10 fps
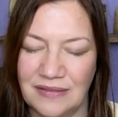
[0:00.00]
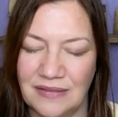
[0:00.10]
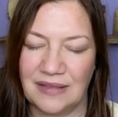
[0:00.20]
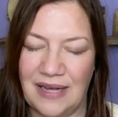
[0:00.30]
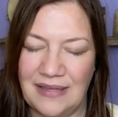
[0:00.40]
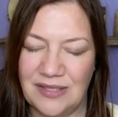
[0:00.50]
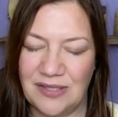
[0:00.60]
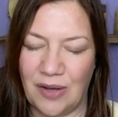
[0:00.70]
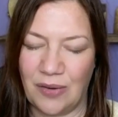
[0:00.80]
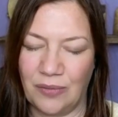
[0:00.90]
And
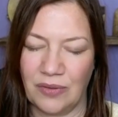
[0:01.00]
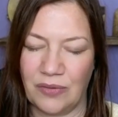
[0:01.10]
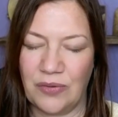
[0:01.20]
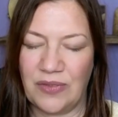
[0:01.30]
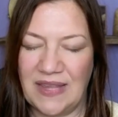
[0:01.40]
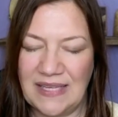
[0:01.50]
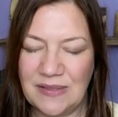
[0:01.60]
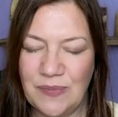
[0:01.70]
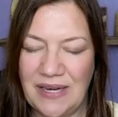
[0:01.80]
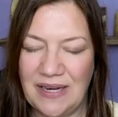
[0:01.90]
so through this
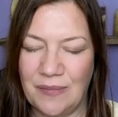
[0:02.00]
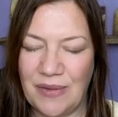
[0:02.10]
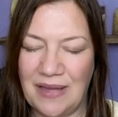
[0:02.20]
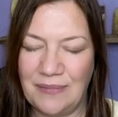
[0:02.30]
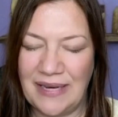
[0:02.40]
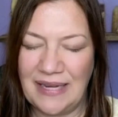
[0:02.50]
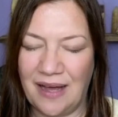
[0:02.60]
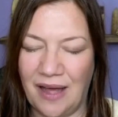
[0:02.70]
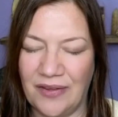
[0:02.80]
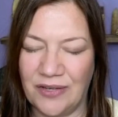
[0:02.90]
medium and many
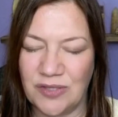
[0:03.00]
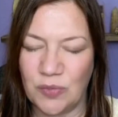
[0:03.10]
others,